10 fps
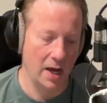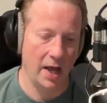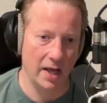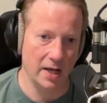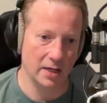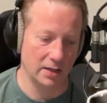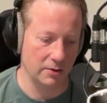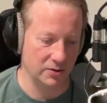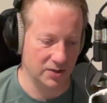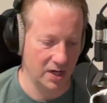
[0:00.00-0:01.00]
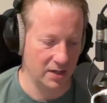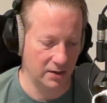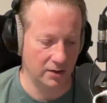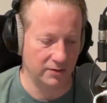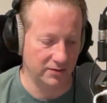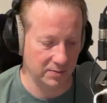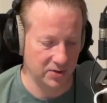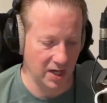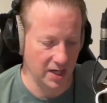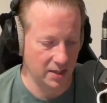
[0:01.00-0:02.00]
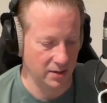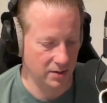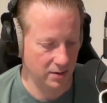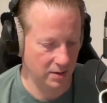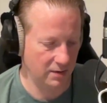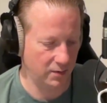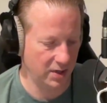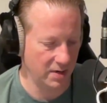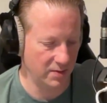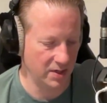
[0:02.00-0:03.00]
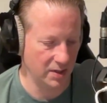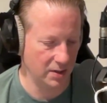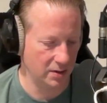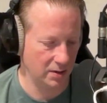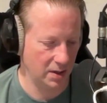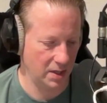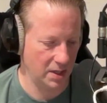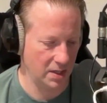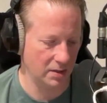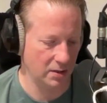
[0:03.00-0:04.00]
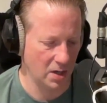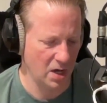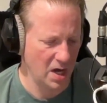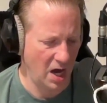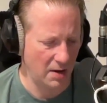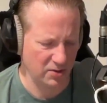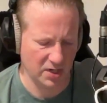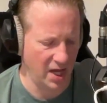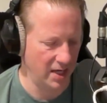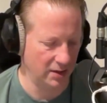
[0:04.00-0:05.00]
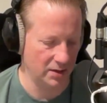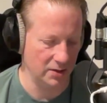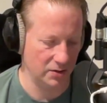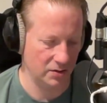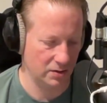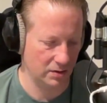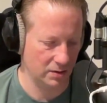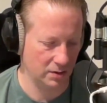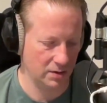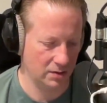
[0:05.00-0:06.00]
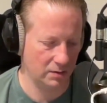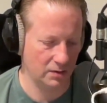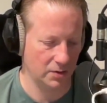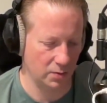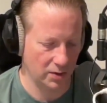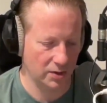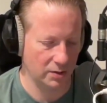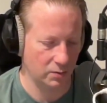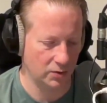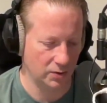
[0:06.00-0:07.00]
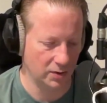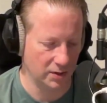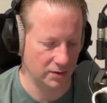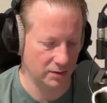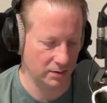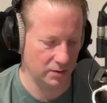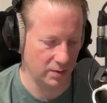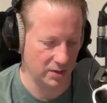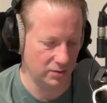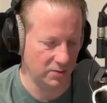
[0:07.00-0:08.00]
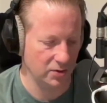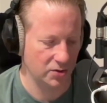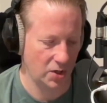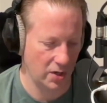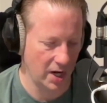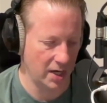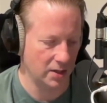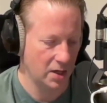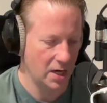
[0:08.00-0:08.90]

And I would say on the flip side, if we come in and I'm just going to edit this because we'll do this way. So I'm going to go start and end.